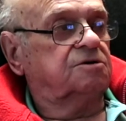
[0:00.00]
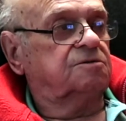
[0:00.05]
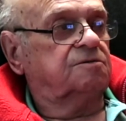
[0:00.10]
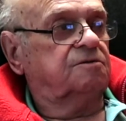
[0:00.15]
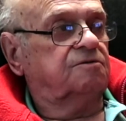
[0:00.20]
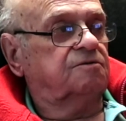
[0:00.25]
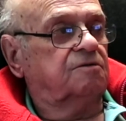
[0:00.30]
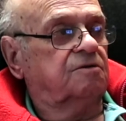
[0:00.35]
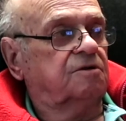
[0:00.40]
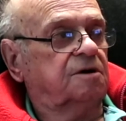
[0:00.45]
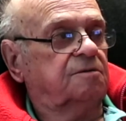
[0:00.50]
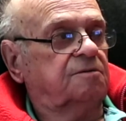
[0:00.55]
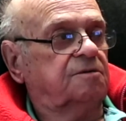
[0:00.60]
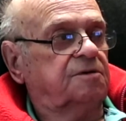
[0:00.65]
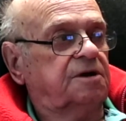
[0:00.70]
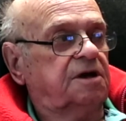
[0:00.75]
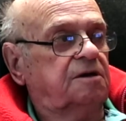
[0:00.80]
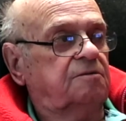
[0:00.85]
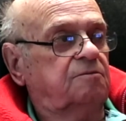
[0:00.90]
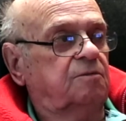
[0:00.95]
before I
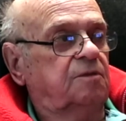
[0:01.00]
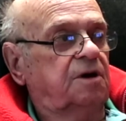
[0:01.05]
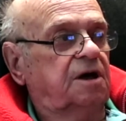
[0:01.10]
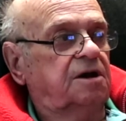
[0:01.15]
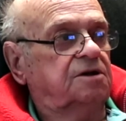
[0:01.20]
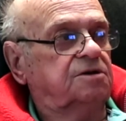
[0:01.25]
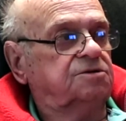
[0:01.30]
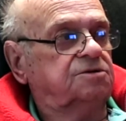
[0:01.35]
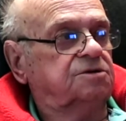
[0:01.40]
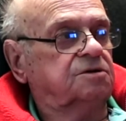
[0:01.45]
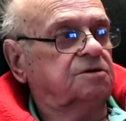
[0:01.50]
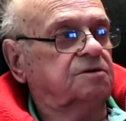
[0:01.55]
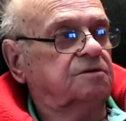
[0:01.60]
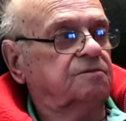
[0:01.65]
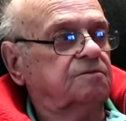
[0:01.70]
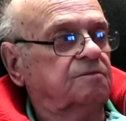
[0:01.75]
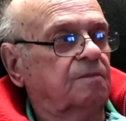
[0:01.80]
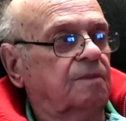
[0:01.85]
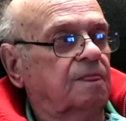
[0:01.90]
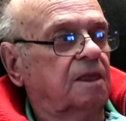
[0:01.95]
became manager.
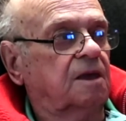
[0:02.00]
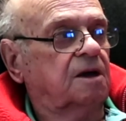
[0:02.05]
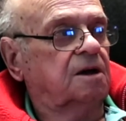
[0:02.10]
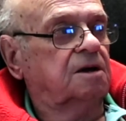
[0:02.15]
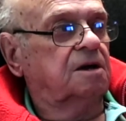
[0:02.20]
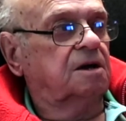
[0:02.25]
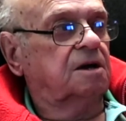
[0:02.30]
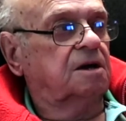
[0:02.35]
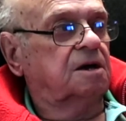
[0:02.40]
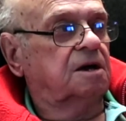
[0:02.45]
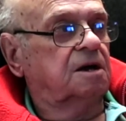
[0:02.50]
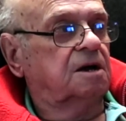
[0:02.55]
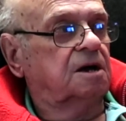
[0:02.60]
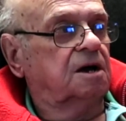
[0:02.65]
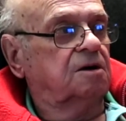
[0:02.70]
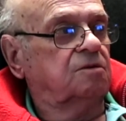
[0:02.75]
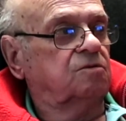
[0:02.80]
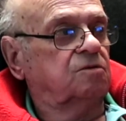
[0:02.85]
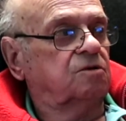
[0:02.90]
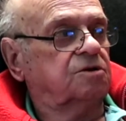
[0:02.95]

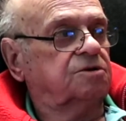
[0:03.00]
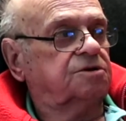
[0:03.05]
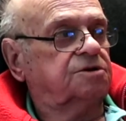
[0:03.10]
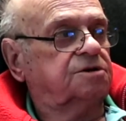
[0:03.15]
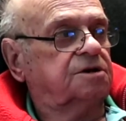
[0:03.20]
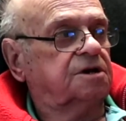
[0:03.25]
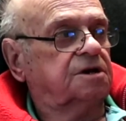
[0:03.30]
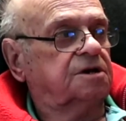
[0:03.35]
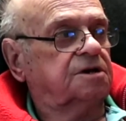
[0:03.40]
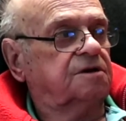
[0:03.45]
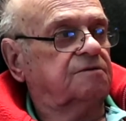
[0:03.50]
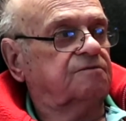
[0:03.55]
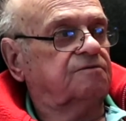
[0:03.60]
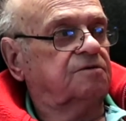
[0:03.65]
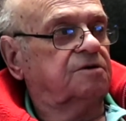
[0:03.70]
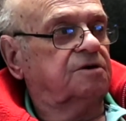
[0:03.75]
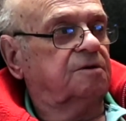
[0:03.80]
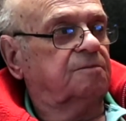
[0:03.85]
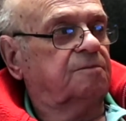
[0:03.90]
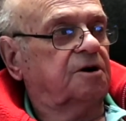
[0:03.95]
I worked
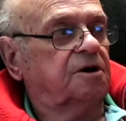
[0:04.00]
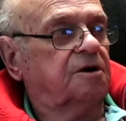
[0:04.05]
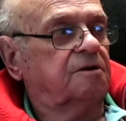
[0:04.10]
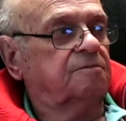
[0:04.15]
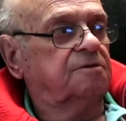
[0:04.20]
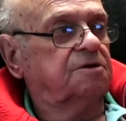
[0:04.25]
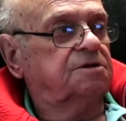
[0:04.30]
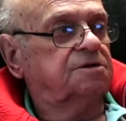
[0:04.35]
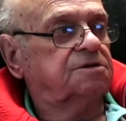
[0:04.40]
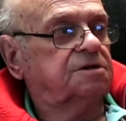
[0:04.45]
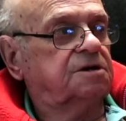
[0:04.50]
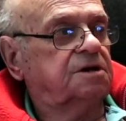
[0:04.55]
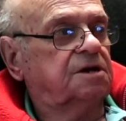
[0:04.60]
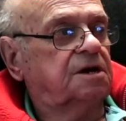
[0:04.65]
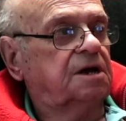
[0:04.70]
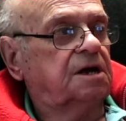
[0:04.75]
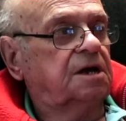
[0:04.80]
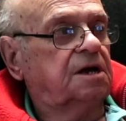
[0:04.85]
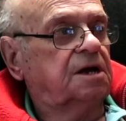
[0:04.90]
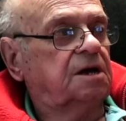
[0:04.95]
different departments.
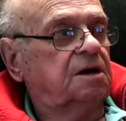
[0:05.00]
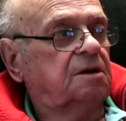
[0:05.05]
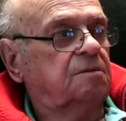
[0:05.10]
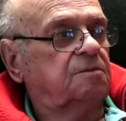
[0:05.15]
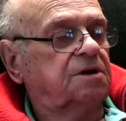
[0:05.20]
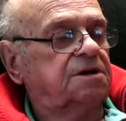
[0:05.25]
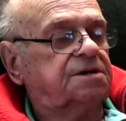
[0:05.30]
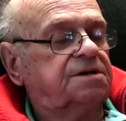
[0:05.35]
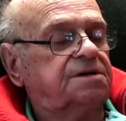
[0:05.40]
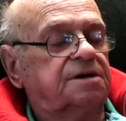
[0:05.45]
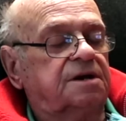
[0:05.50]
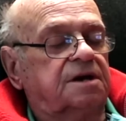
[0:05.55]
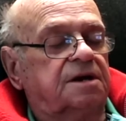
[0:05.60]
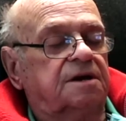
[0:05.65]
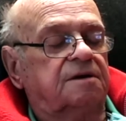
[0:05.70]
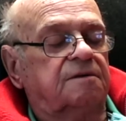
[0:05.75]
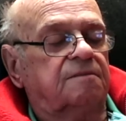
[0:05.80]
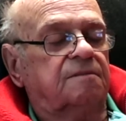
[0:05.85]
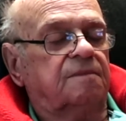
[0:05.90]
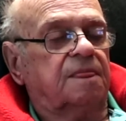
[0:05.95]
But
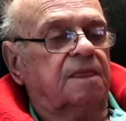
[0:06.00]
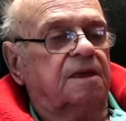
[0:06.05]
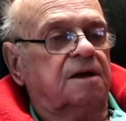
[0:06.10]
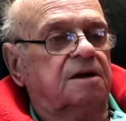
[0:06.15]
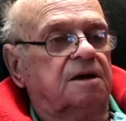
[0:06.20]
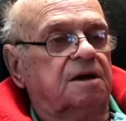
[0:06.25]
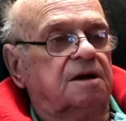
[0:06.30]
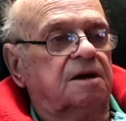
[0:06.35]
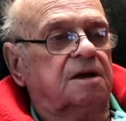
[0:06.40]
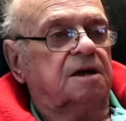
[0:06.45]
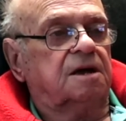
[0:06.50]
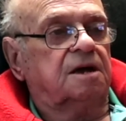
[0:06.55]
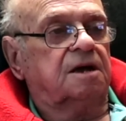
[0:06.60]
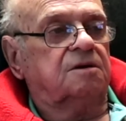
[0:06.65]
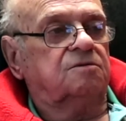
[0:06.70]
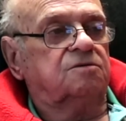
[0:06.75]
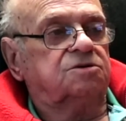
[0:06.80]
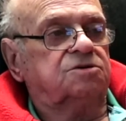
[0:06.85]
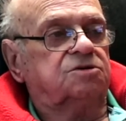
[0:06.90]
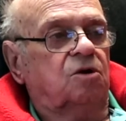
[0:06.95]
I
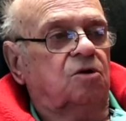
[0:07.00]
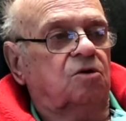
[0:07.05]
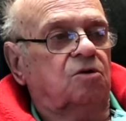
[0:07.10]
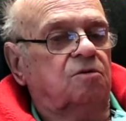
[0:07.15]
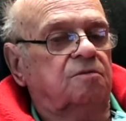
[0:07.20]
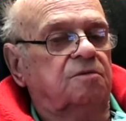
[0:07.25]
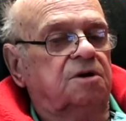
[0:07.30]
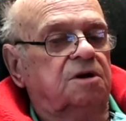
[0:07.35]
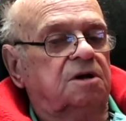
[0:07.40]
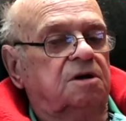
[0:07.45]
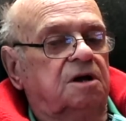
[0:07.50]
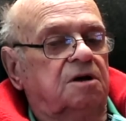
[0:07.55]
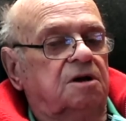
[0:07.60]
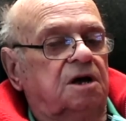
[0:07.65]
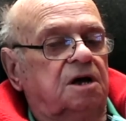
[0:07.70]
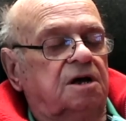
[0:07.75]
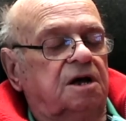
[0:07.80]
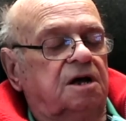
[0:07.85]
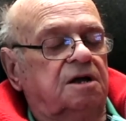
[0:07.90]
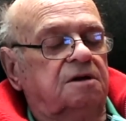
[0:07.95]
was home,
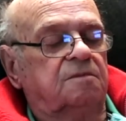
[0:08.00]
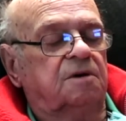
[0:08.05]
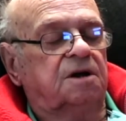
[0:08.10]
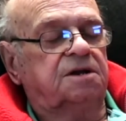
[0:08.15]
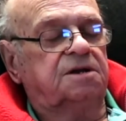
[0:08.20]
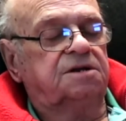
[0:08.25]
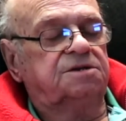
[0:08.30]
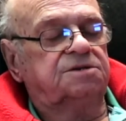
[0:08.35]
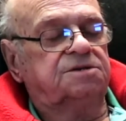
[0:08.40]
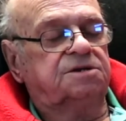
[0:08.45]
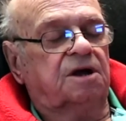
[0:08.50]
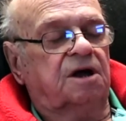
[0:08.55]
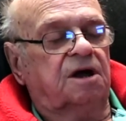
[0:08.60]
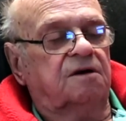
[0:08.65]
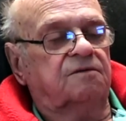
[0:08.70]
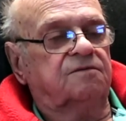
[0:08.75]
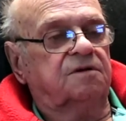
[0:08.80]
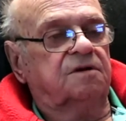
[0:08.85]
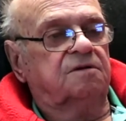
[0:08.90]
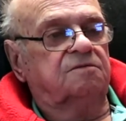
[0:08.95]
I had Mondays
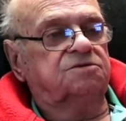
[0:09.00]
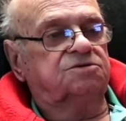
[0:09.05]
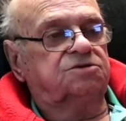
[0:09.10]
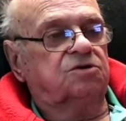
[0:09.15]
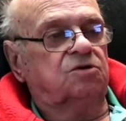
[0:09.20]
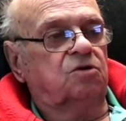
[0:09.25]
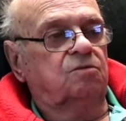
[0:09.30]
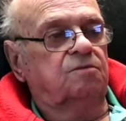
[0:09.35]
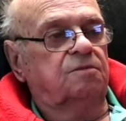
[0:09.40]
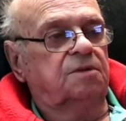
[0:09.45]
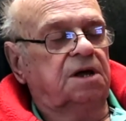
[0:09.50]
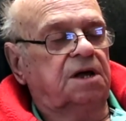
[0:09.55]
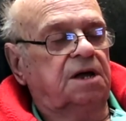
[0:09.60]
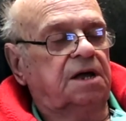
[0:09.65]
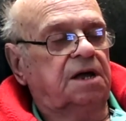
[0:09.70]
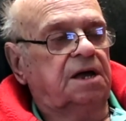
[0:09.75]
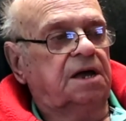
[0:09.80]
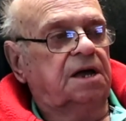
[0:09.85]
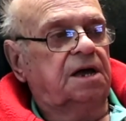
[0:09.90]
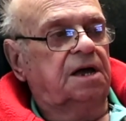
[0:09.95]
off, and I was home,
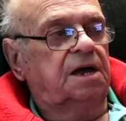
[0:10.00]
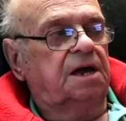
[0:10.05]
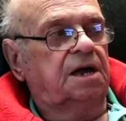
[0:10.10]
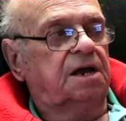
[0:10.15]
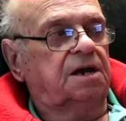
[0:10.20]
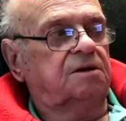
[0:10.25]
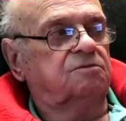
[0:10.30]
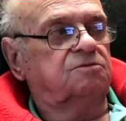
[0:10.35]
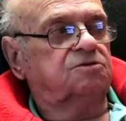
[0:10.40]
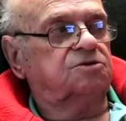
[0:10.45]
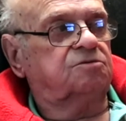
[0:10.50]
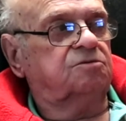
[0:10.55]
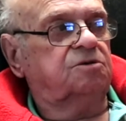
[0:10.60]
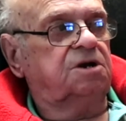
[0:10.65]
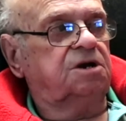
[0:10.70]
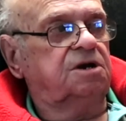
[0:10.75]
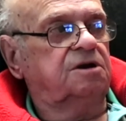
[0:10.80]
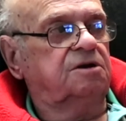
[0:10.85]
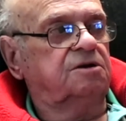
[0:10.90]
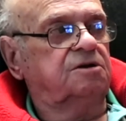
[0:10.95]
and I was
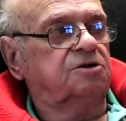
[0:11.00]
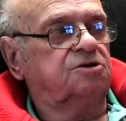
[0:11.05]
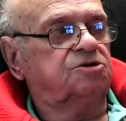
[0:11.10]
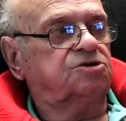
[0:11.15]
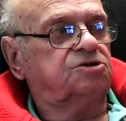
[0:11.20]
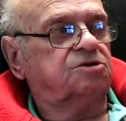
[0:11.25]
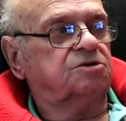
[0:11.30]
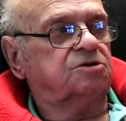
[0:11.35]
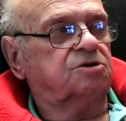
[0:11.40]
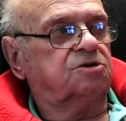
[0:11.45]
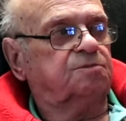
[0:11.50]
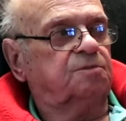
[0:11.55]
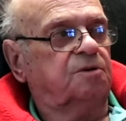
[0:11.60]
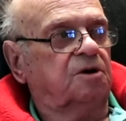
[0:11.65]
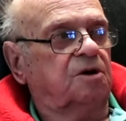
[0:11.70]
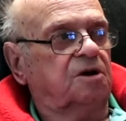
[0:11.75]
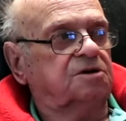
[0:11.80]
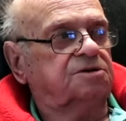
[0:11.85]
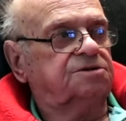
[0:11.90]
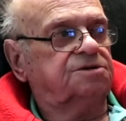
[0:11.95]
reading an insurance
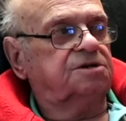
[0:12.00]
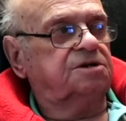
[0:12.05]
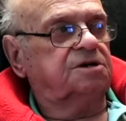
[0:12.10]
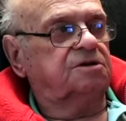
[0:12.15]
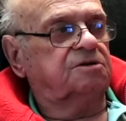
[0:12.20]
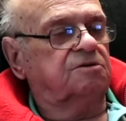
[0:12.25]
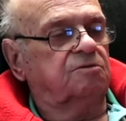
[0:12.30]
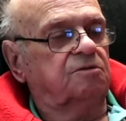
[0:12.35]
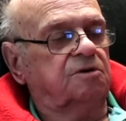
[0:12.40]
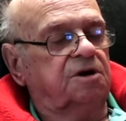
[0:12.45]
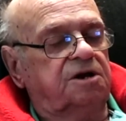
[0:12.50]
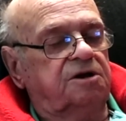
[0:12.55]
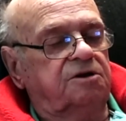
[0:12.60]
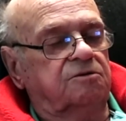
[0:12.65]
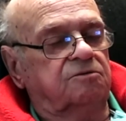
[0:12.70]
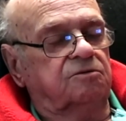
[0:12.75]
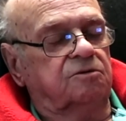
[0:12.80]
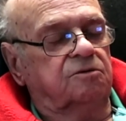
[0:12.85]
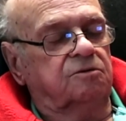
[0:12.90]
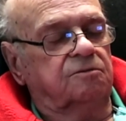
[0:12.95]
policy in the
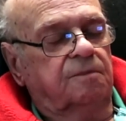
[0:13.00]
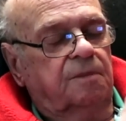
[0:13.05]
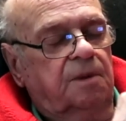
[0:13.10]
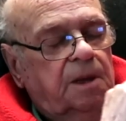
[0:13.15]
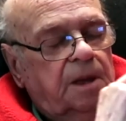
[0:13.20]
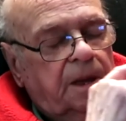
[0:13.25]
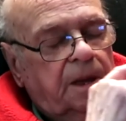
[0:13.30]
radio room,